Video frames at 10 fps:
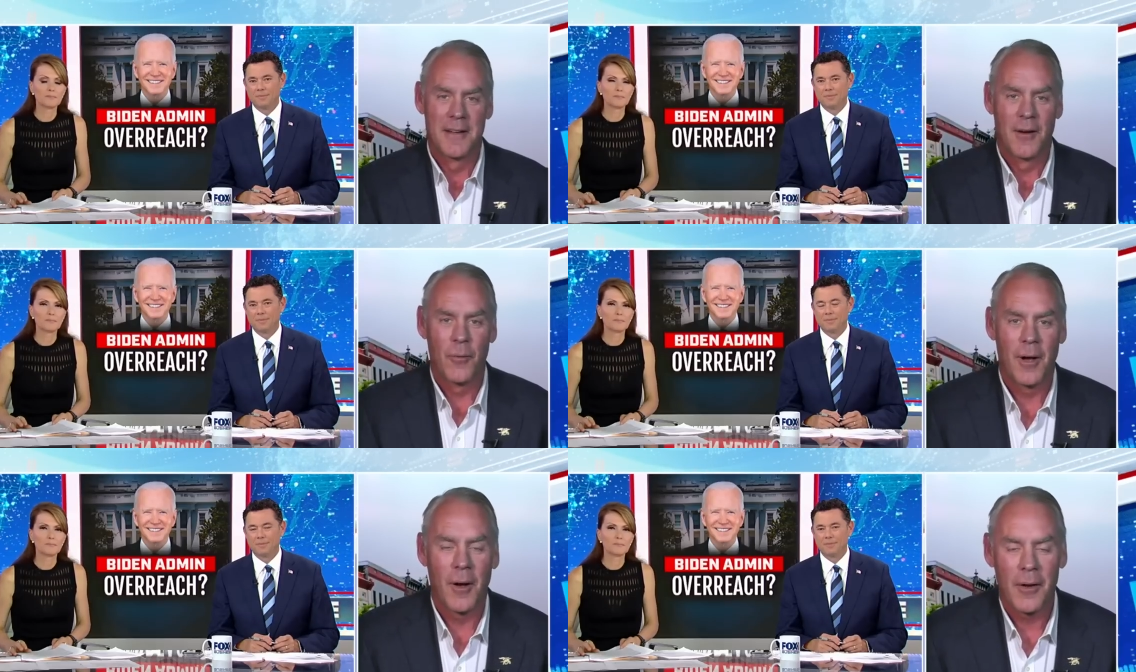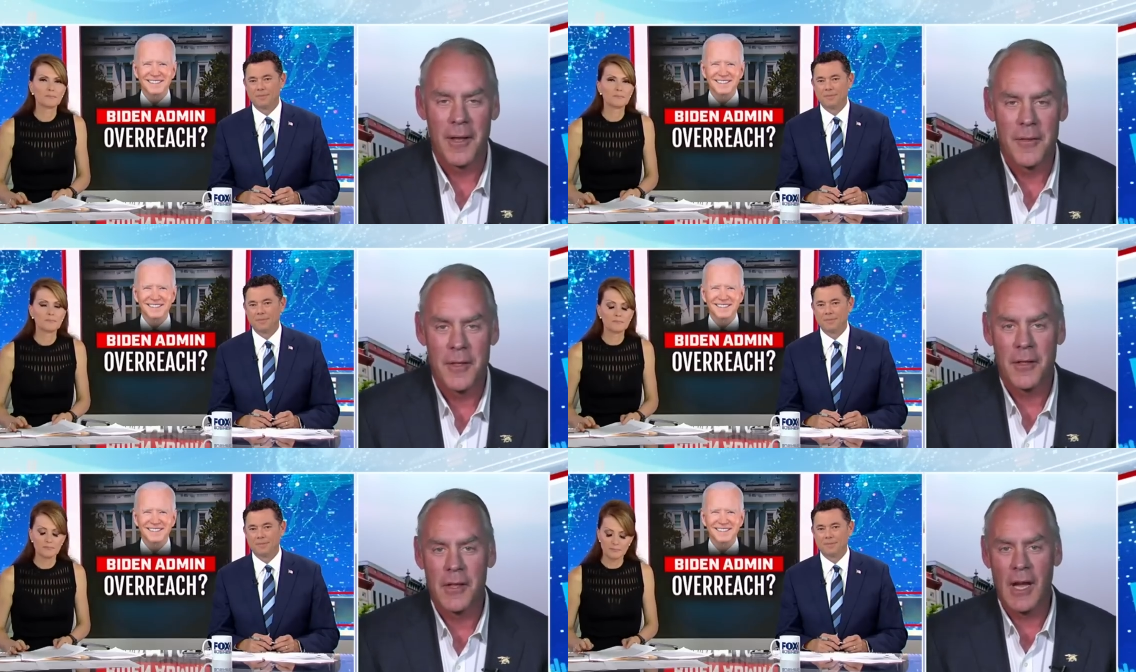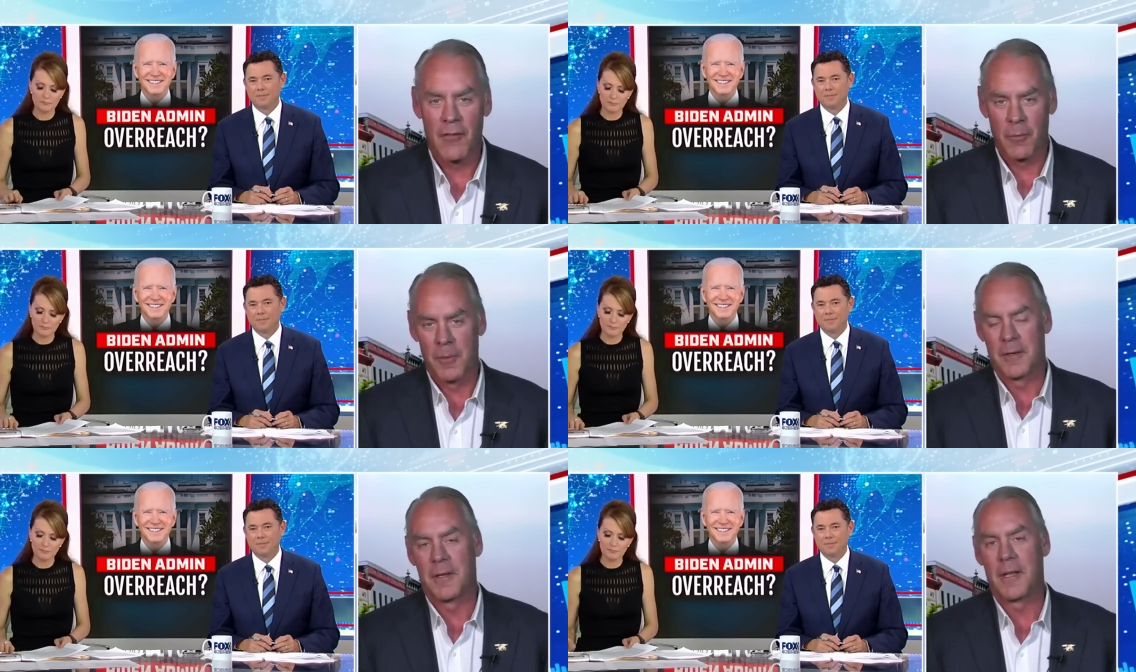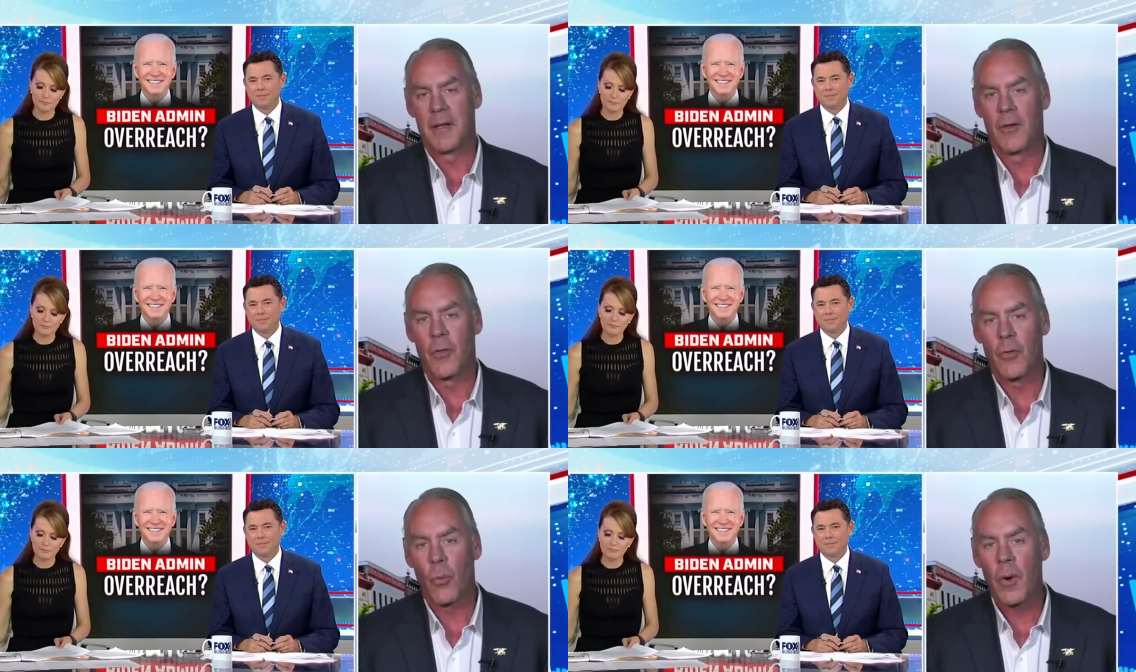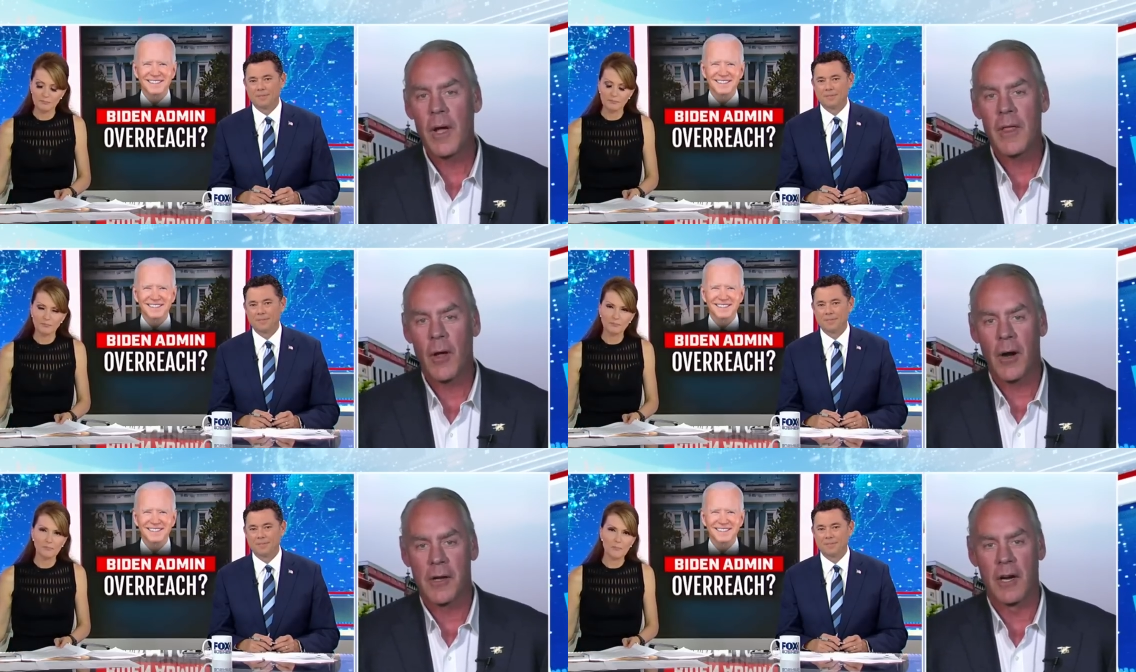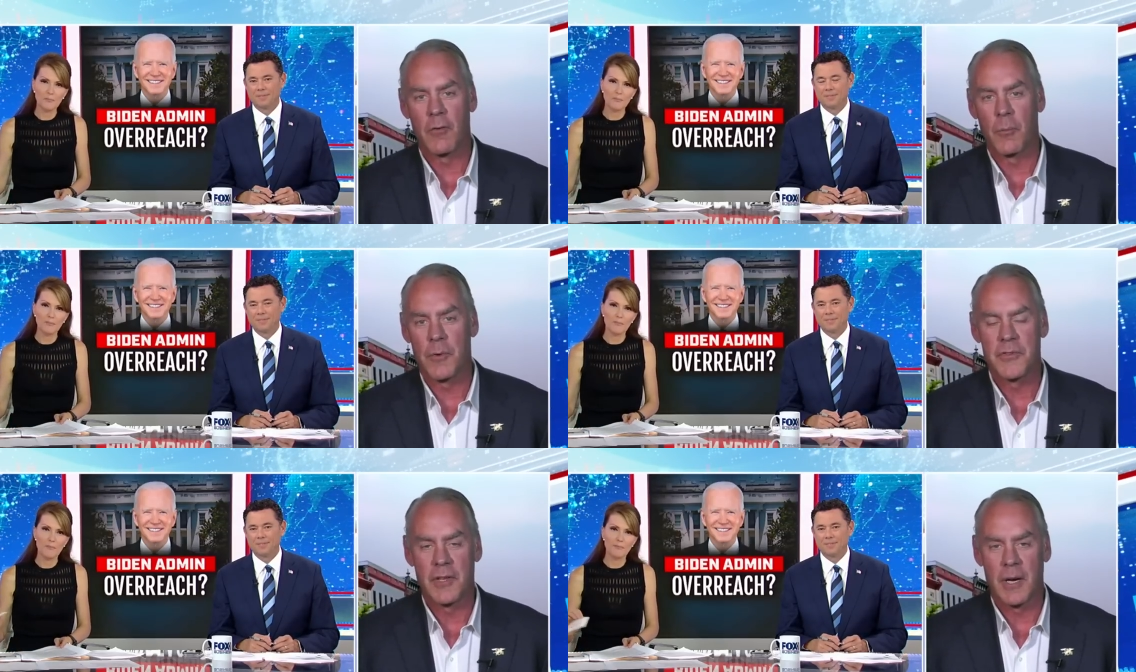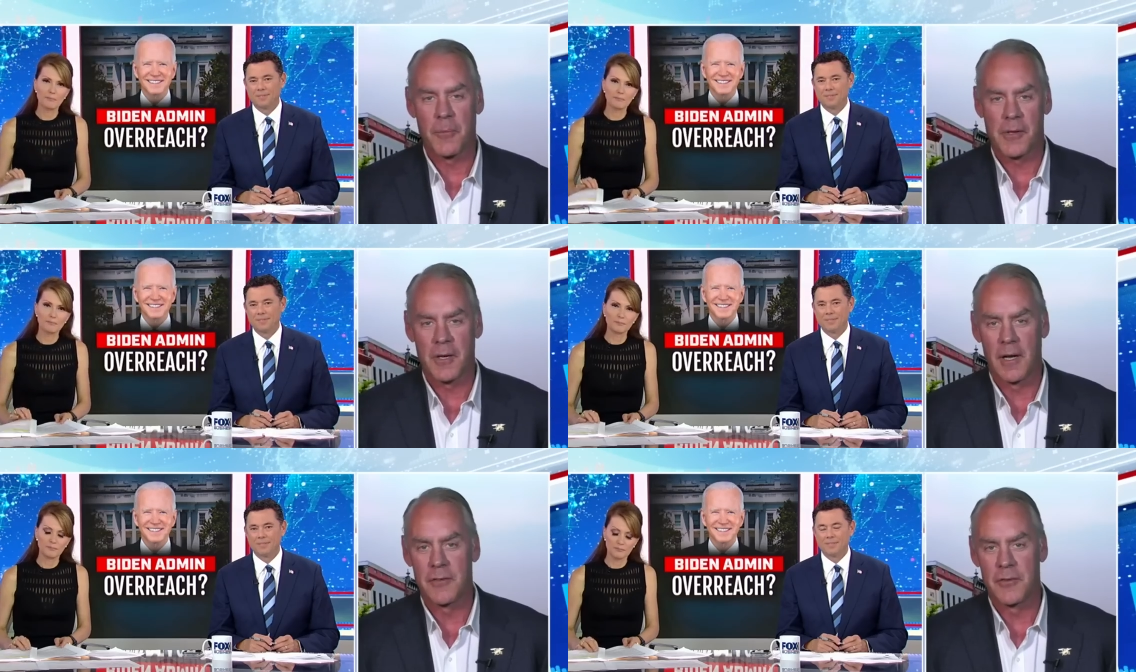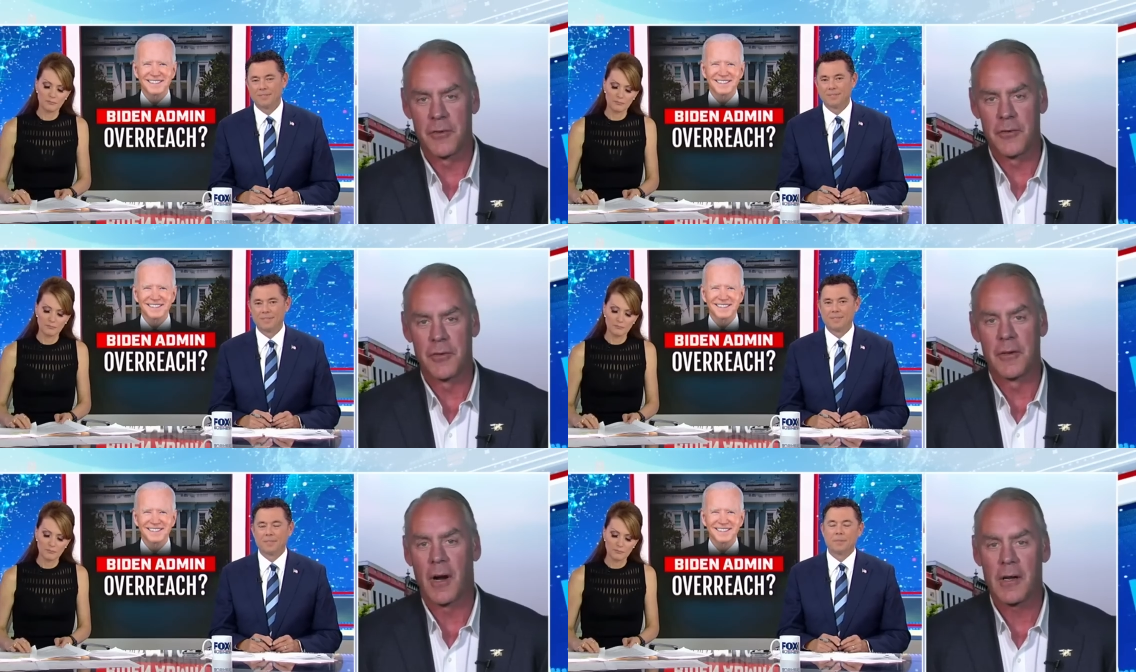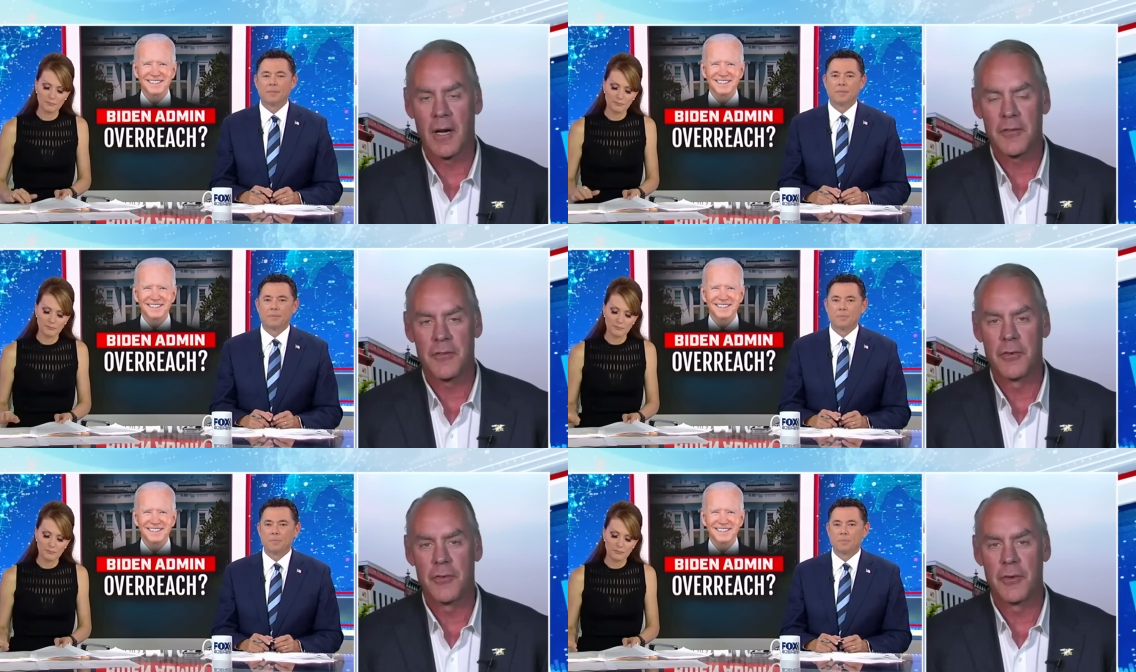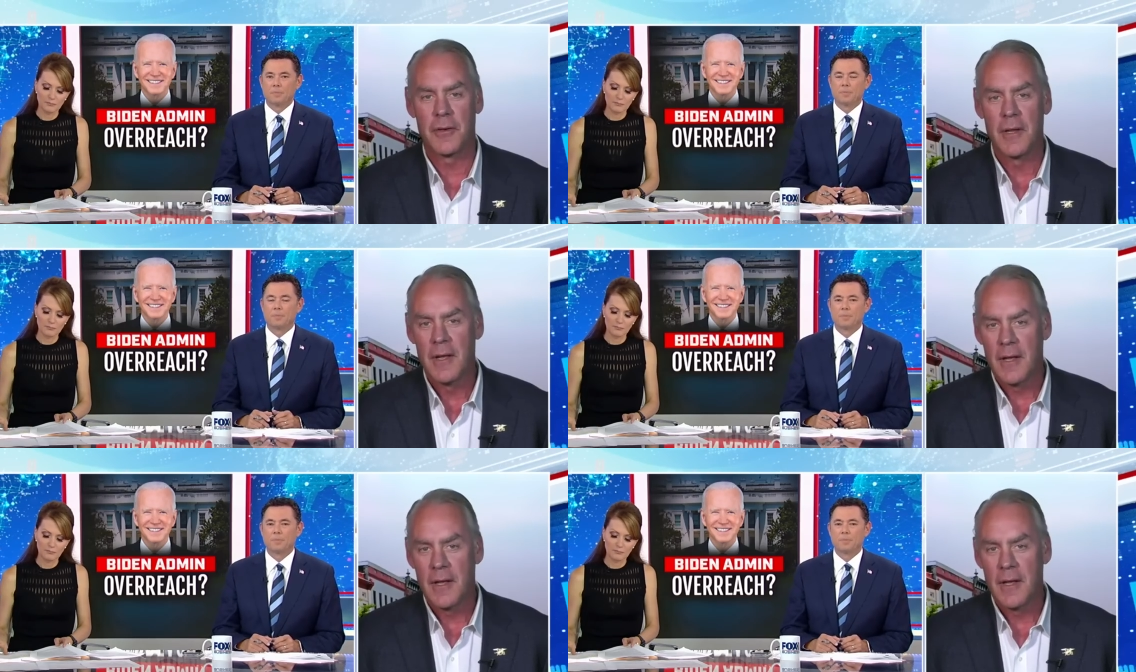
Speaker 1: Well, okay, government. You know, the, the way our government was set up, the Constitution, our Constitution